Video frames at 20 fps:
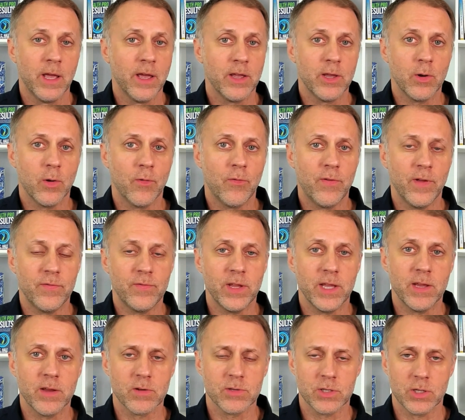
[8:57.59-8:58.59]
you know, 50
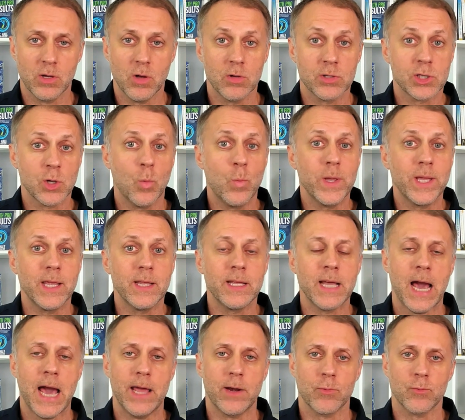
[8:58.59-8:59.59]
years ago, so we can
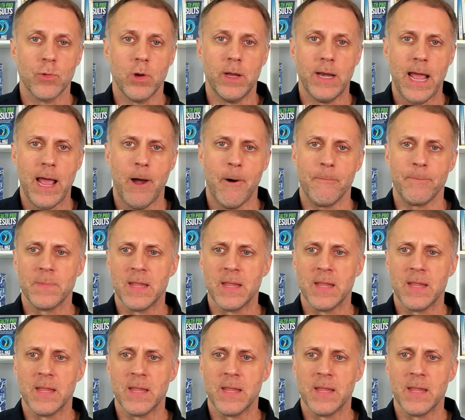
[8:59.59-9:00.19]
kind of run out.